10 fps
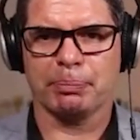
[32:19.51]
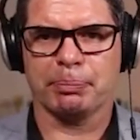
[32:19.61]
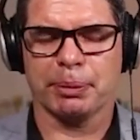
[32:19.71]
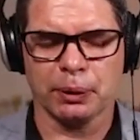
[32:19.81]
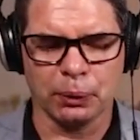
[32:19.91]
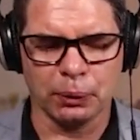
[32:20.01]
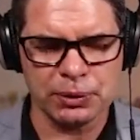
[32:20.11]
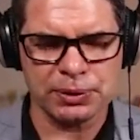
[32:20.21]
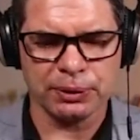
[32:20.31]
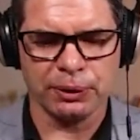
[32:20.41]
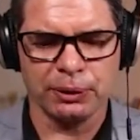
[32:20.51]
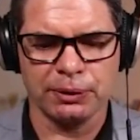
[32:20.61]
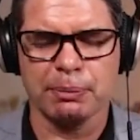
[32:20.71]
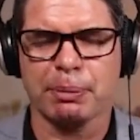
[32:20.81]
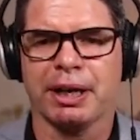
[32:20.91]
but also
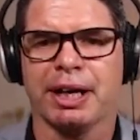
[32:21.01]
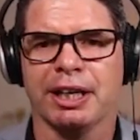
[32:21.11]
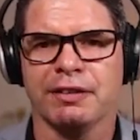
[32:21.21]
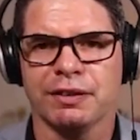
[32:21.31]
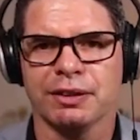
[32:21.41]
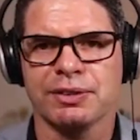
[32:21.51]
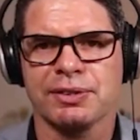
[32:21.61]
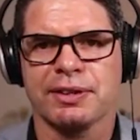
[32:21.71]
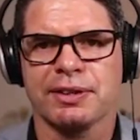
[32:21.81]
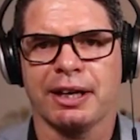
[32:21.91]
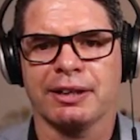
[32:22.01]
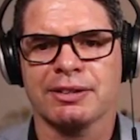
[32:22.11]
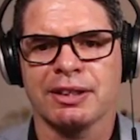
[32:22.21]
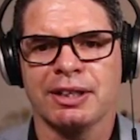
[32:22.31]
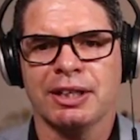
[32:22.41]
the behaviors that
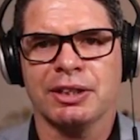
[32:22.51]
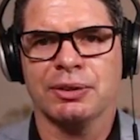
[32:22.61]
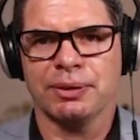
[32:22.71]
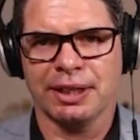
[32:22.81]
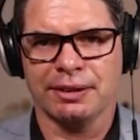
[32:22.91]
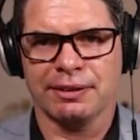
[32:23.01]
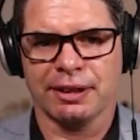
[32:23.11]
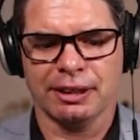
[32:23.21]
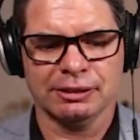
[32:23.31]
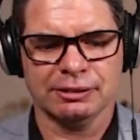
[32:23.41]
you either